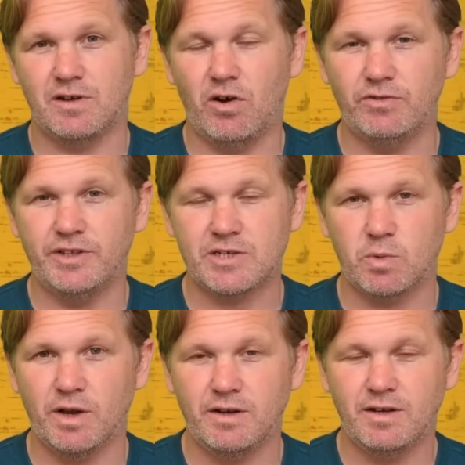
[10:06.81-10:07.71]
on this
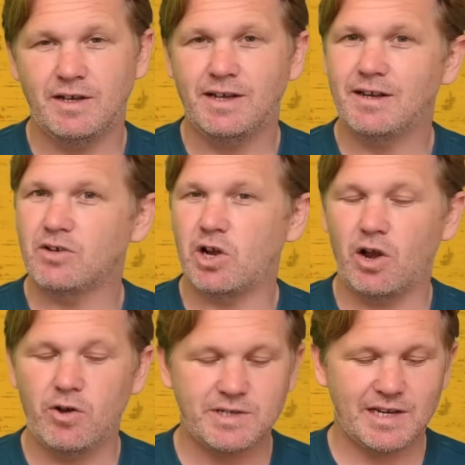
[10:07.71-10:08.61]
one.
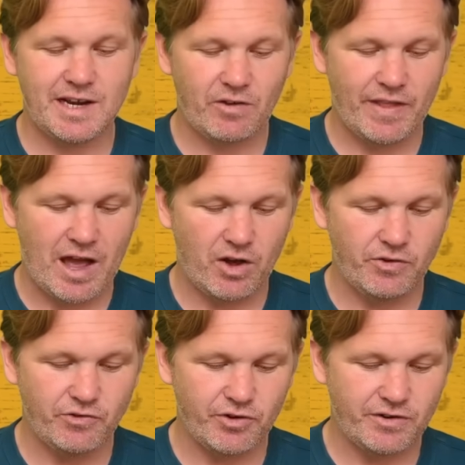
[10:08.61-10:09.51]
Closing in on that
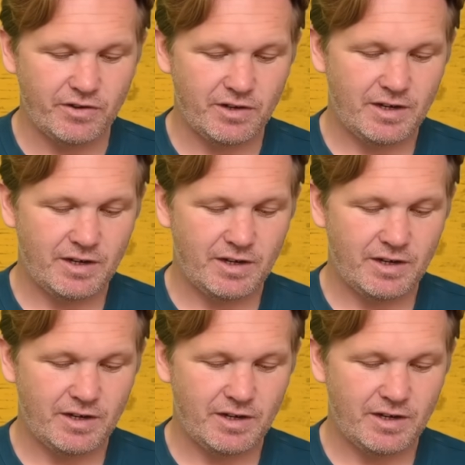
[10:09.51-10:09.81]
100.